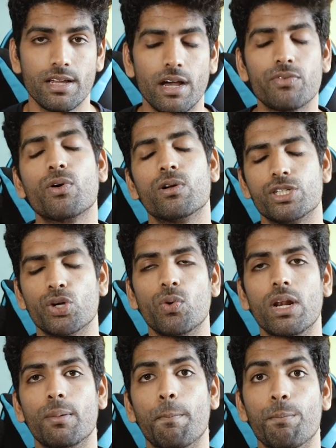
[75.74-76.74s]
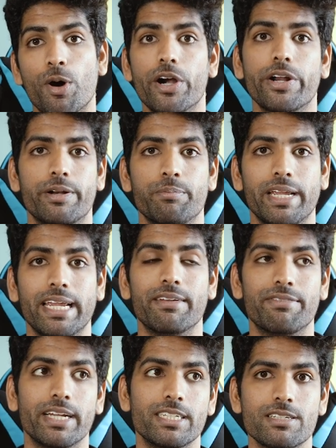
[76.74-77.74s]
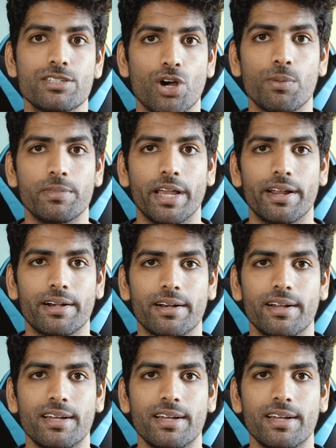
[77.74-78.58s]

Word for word: Of course, you will murder me if I just stop there.